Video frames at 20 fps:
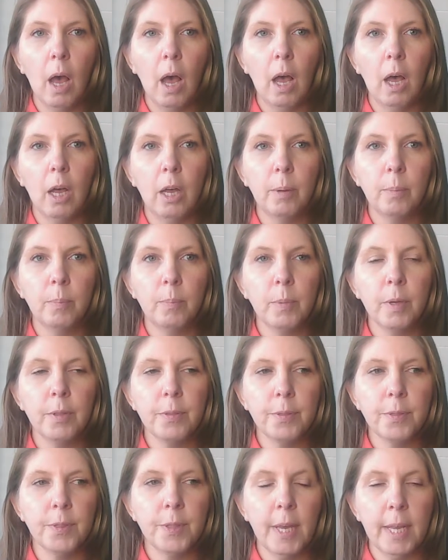
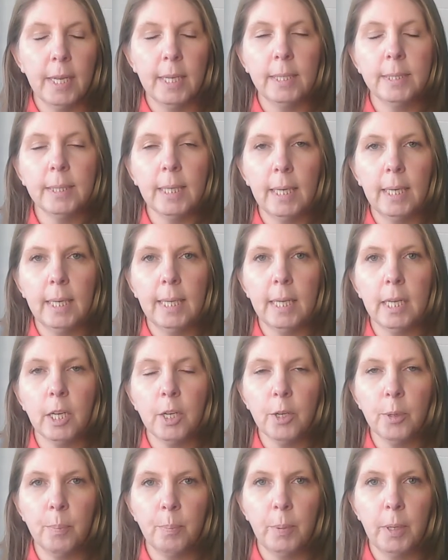There is a
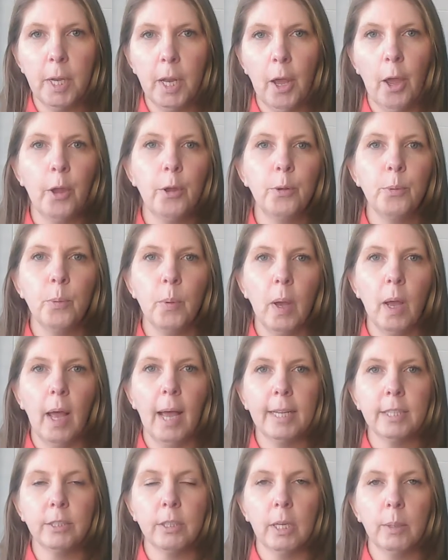link below,
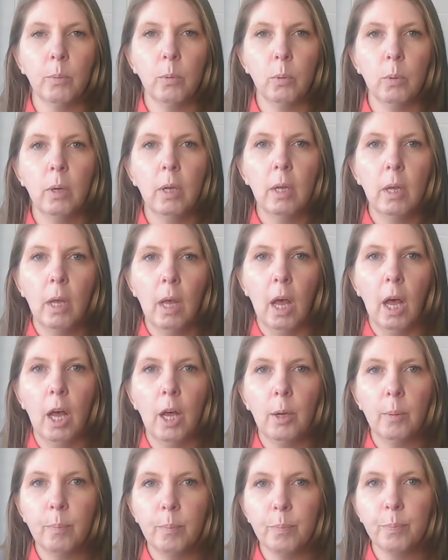and I will,
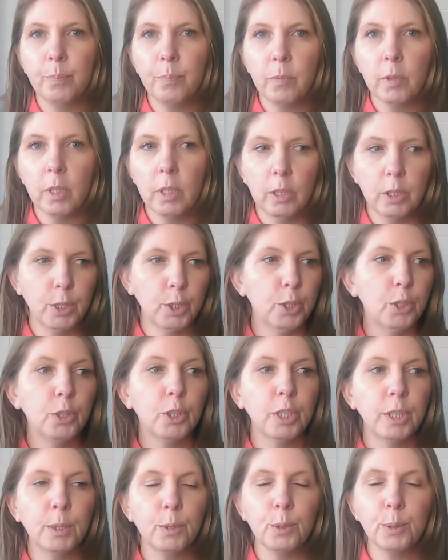so
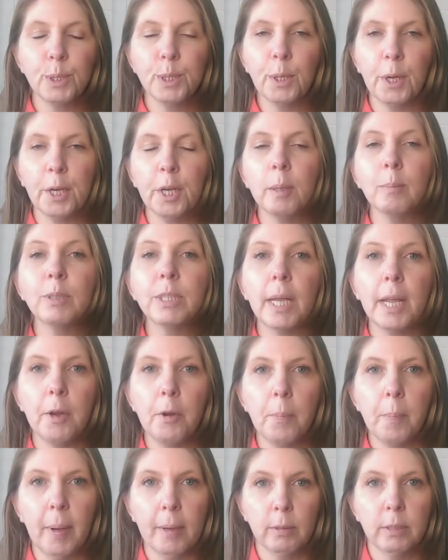you can sort of sign up to
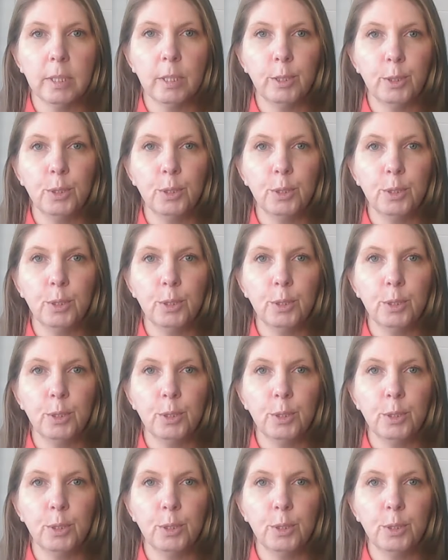hear about it.